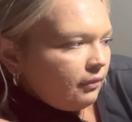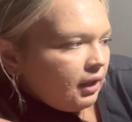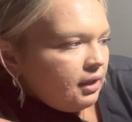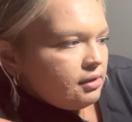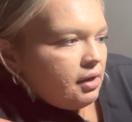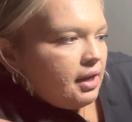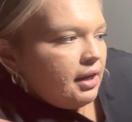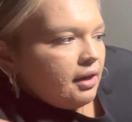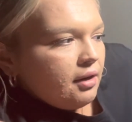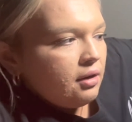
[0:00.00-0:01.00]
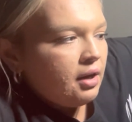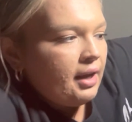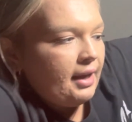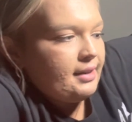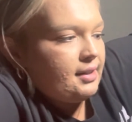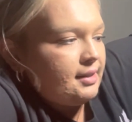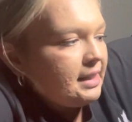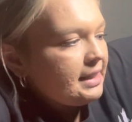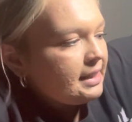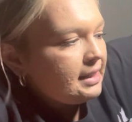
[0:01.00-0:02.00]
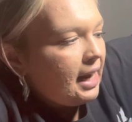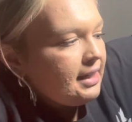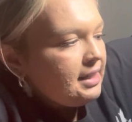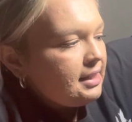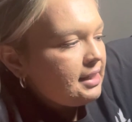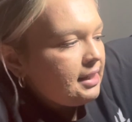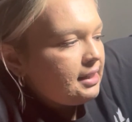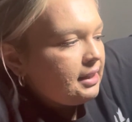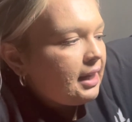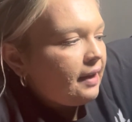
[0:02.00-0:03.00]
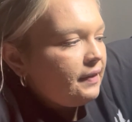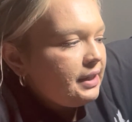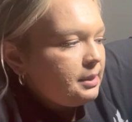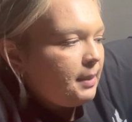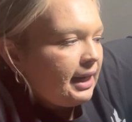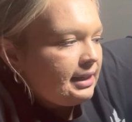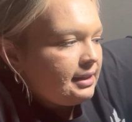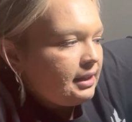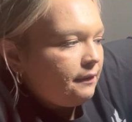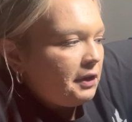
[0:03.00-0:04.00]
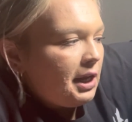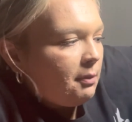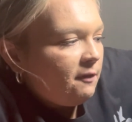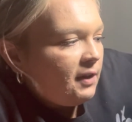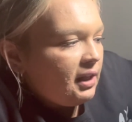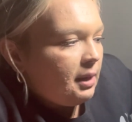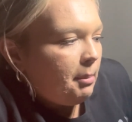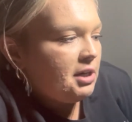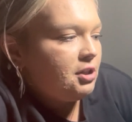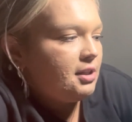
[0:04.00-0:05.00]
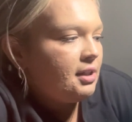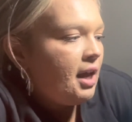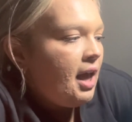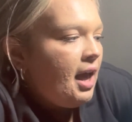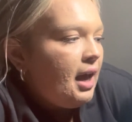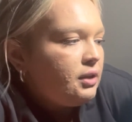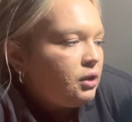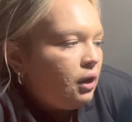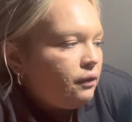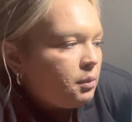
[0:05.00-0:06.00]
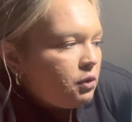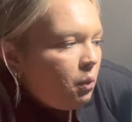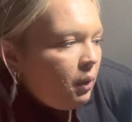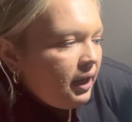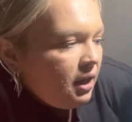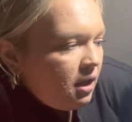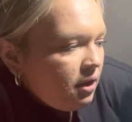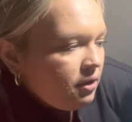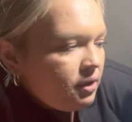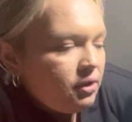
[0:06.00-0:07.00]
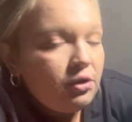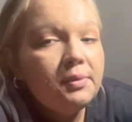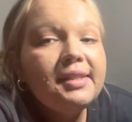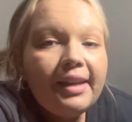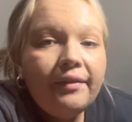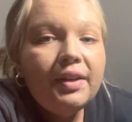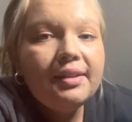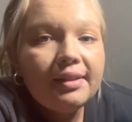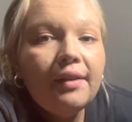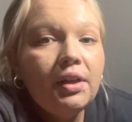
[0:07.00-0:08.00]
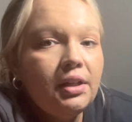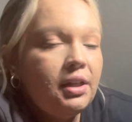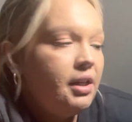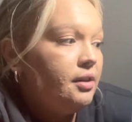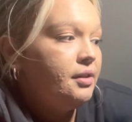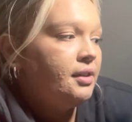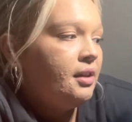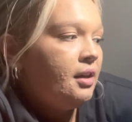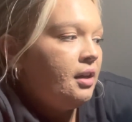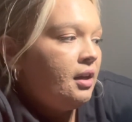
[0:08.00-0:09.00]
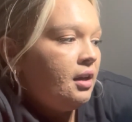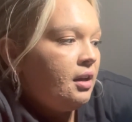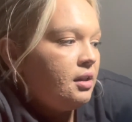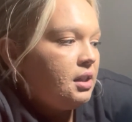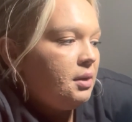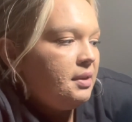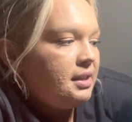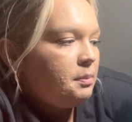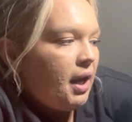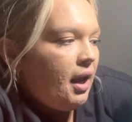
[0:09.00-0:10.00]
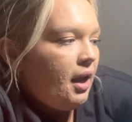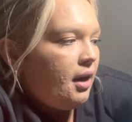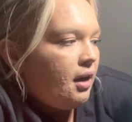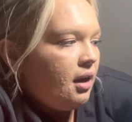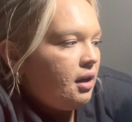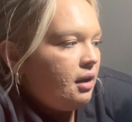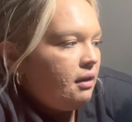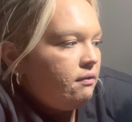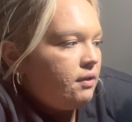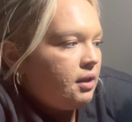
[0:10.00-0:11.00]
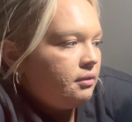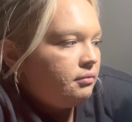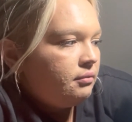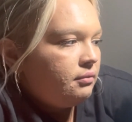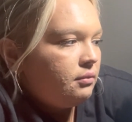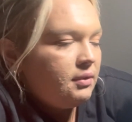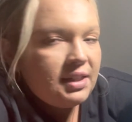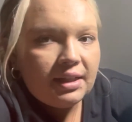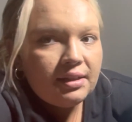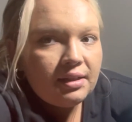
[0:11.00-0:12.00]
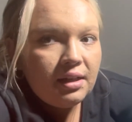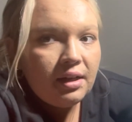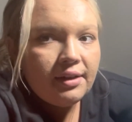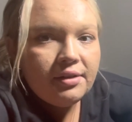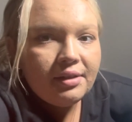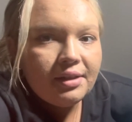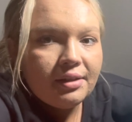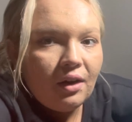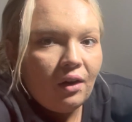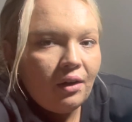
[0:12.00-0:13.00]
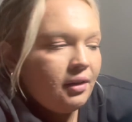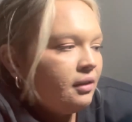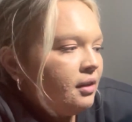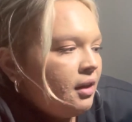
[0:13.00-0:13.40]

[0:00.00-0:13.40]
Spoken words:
So here it says since 1960, life expectancy for hemophilia patients has gone from 20 years to 77 years. So in the span of 60 years, it's gone